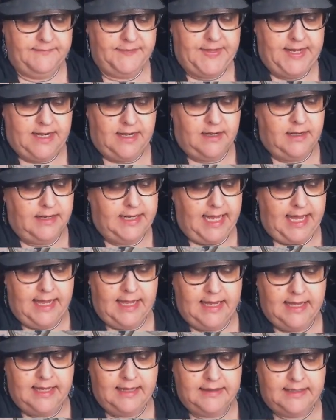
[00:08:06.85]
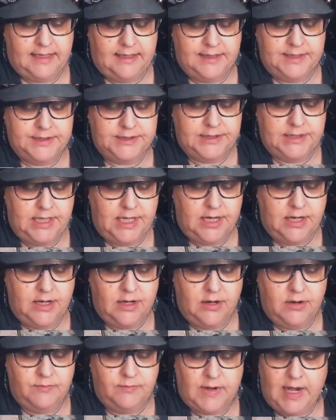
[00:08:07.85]
There again, there's
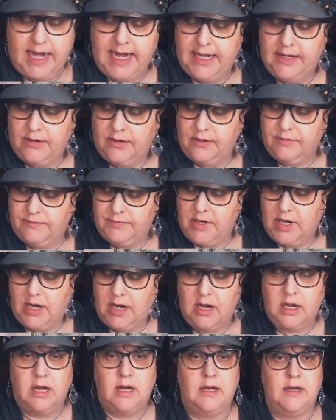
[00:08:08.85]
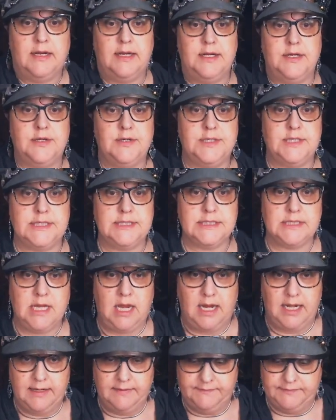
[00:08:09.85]
no right or wrong. You're just
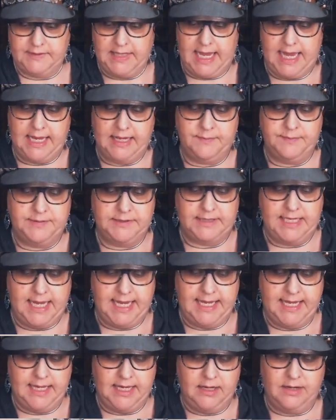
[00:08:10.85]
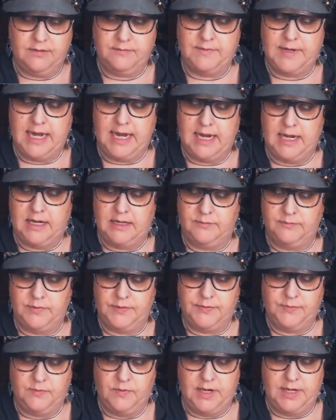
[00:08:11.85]
kind of like playing around
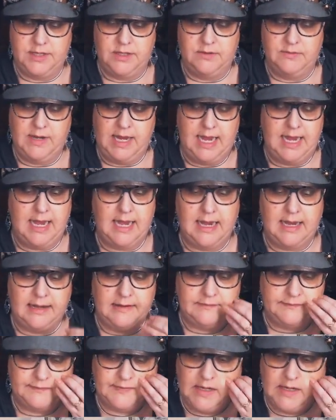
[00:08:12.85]
with what you have,